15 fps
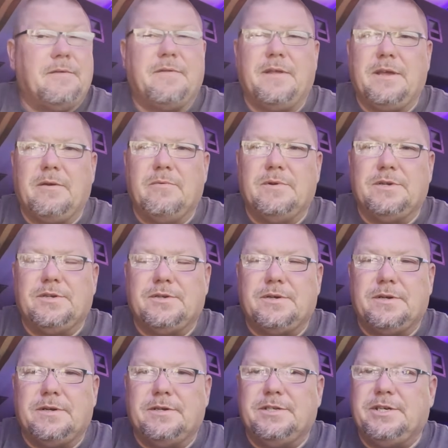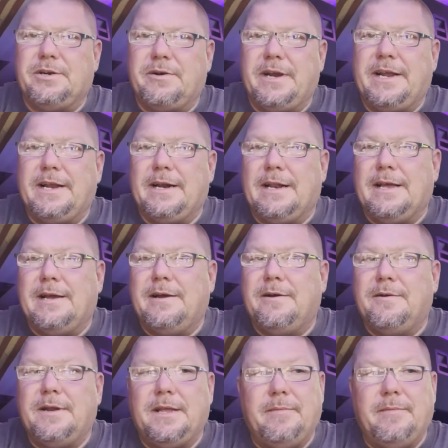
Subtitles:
think it was Jerry Ain't Loud.